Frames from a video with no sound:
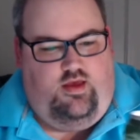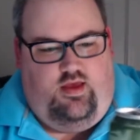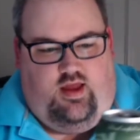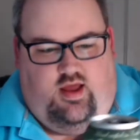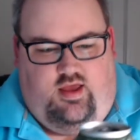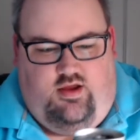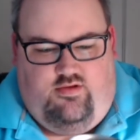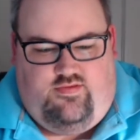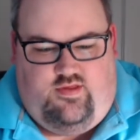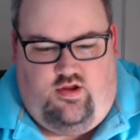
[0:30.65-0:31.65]
And uh,
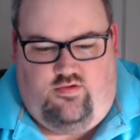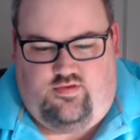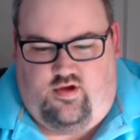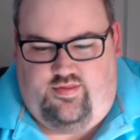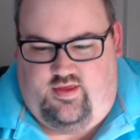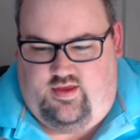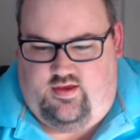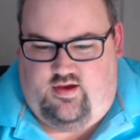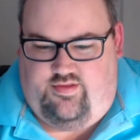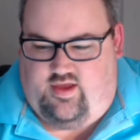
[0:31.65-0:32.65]
here's the notes on
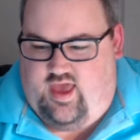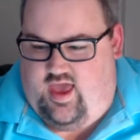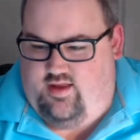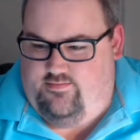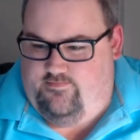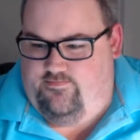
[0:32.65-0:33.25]
the on the can.